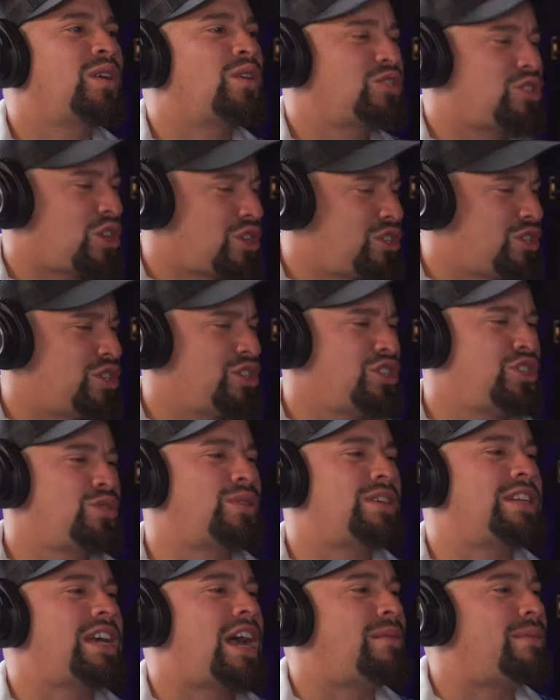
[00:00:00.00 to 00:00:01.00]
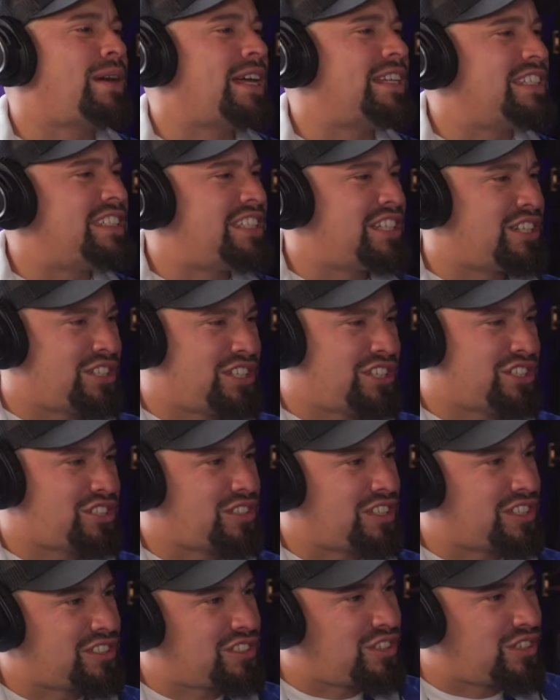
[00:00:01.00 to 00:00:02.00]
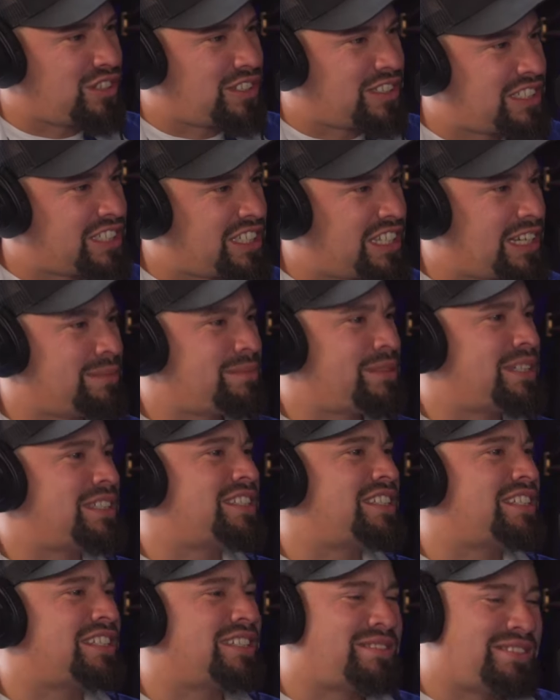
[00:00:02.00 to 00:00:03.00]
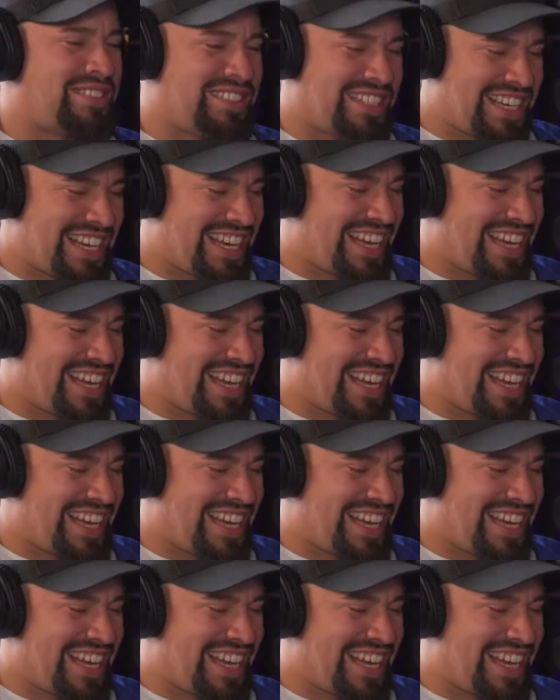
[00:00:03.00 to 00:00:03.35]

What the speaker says: So you were down by the Deer District during the championship? Yeah.